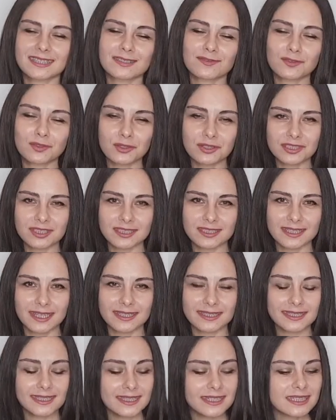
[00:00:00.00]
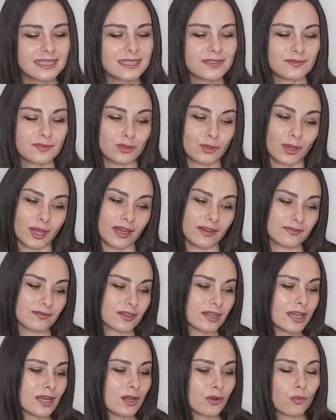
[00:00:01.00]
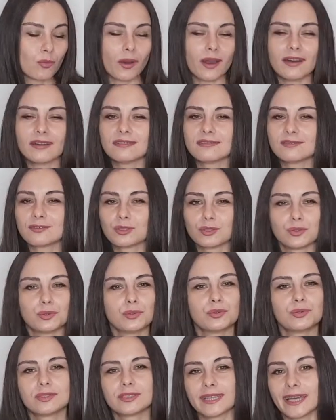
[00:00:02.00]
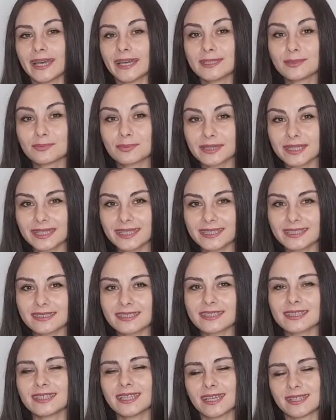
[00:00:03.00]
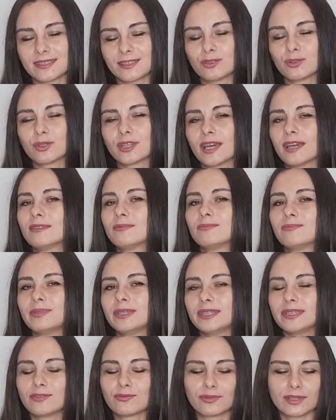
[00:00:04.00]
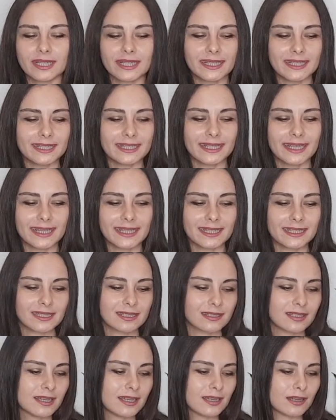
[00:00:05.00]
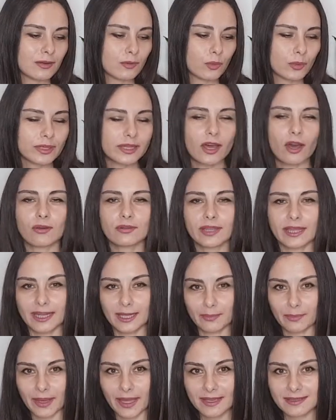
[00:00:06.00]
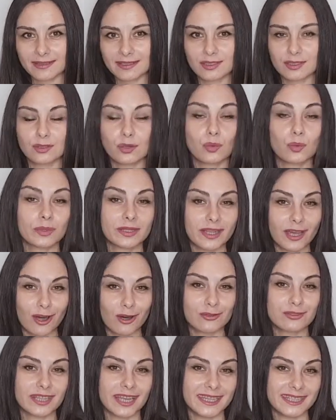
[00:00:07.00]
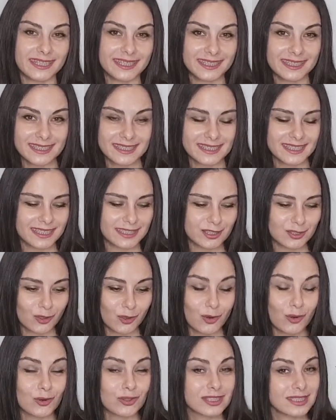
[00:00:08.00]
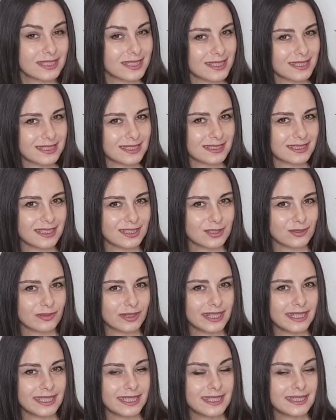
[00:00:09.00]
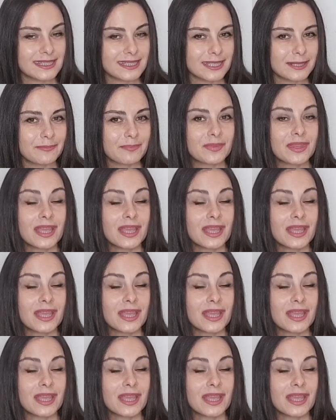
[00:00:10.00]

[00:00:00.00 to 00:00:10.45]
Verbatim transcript: of course it's ideal if you have one two ten plants yes you can be really like without any pests, without any insects or diseases. That's really easy.